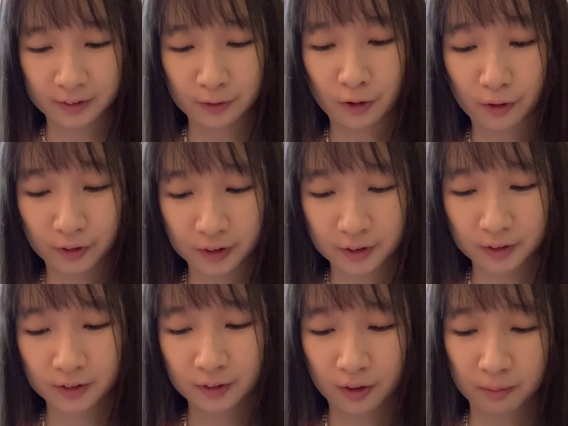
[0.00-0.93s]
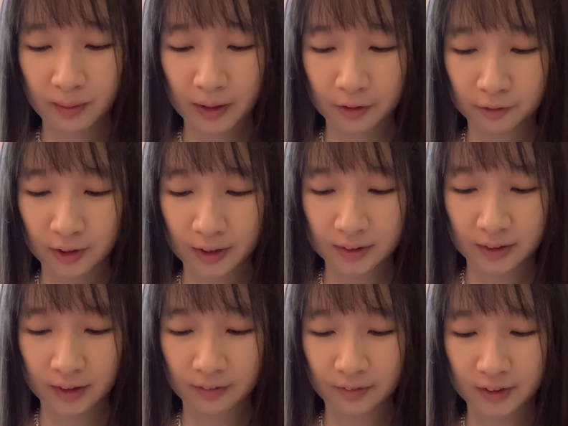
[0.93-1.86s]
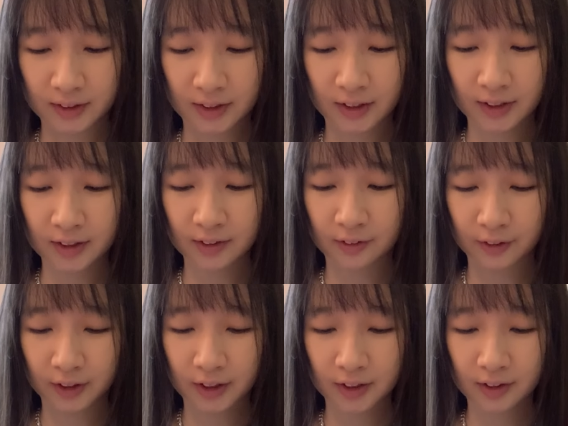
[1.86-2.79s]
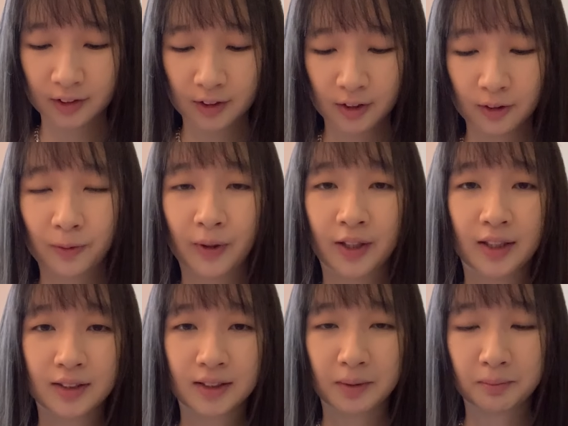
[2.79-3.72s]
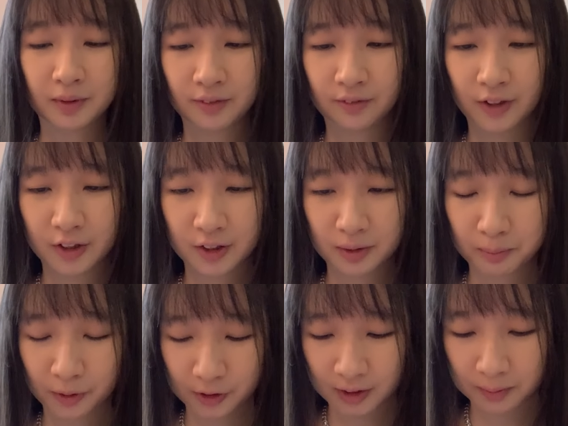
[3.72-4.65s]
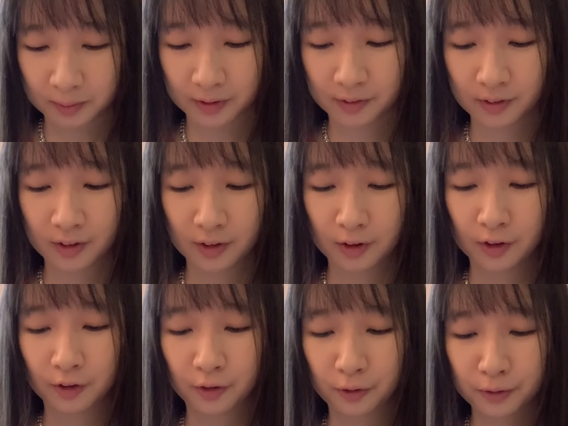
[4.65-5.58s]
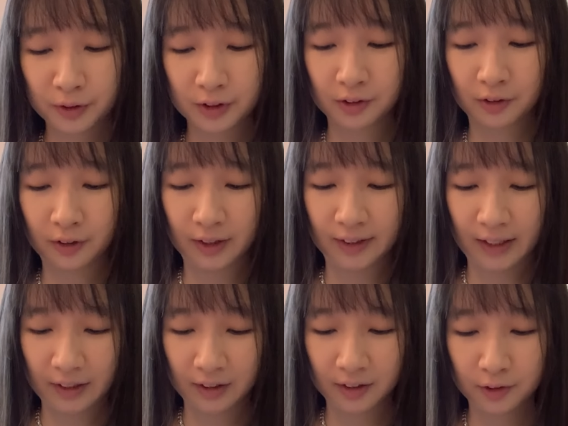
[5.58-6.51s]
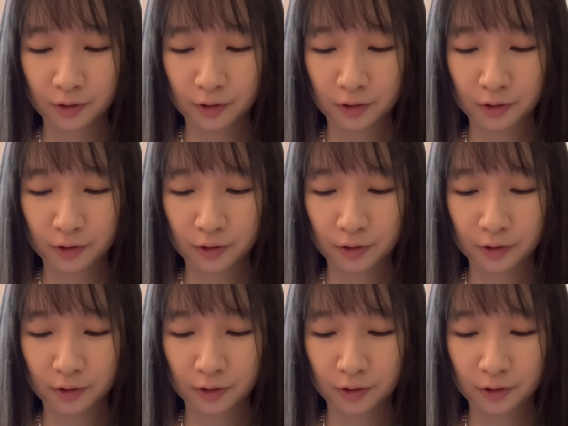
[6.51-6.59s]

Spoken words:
corner compared to, let's say, if it's here or here, where there's some invasion possible. Though it's not entirely